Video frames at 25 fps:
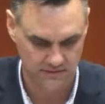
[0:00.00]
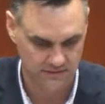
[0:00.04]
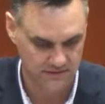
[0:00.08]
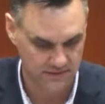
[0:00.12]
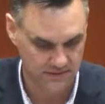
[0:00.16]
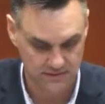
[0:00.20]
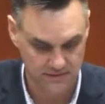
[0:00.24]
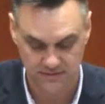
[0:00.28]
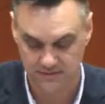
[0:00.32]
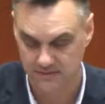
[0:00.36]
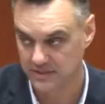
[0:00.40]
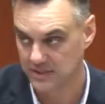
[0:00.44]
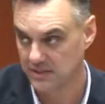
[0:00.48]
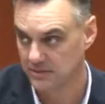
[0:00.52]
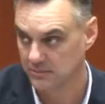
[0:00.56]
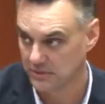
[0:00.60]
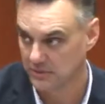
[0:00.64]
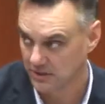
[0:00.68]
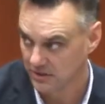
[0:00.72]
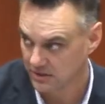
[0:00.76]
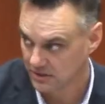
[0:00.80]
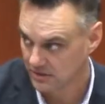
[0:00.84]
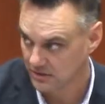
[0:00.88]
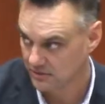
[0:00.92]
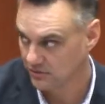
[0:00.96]
$40 to
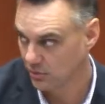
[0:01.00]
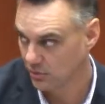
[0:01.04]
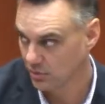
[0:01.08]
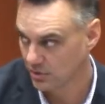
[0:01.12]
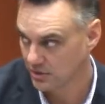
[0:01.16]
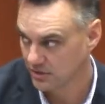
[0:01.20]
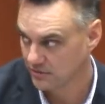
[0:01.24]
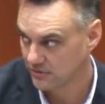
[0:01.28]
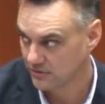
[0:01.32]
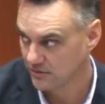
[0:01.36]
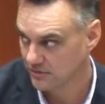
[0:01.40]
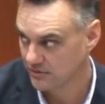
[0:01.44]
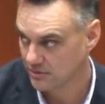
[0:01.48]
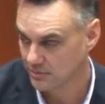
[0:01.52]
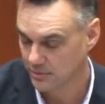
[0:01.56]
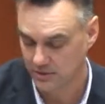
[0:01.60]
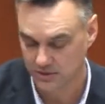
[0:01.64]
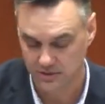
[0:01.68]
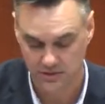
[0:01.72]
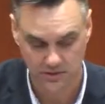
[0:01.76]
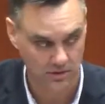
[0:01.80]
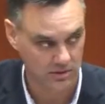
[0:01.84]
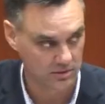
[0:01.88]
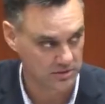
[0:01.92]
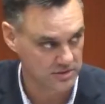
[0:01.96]
$50
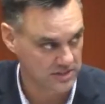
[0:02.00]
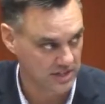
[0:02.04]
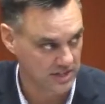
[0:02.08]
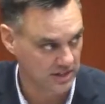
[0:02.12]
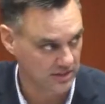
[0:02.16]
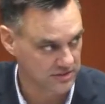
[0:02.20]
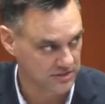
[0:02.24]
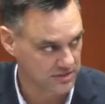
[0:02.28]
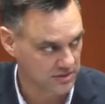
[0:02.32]
million scale.